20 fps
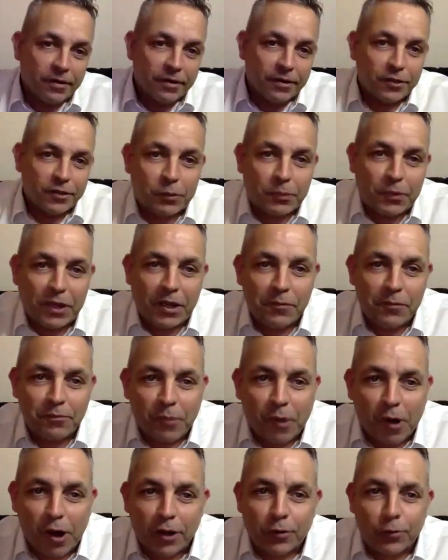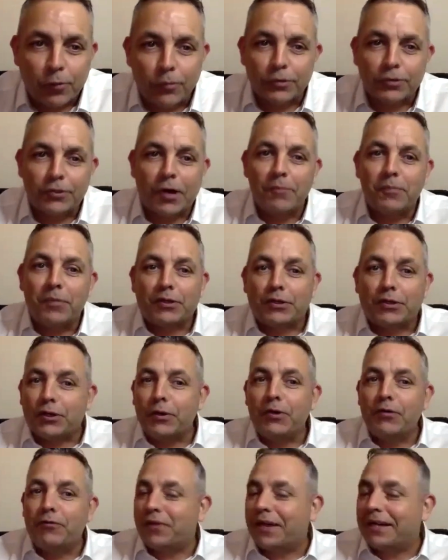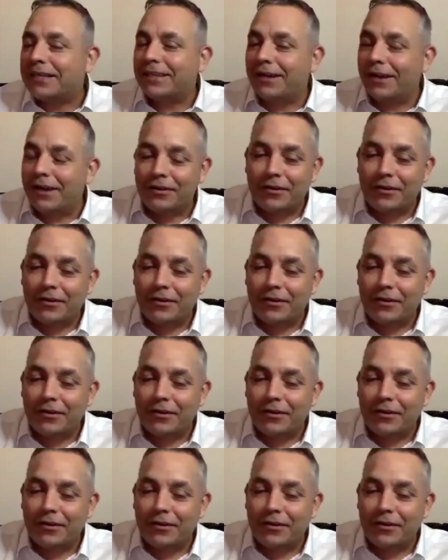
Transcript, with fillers: to be Michael's number two, if that's a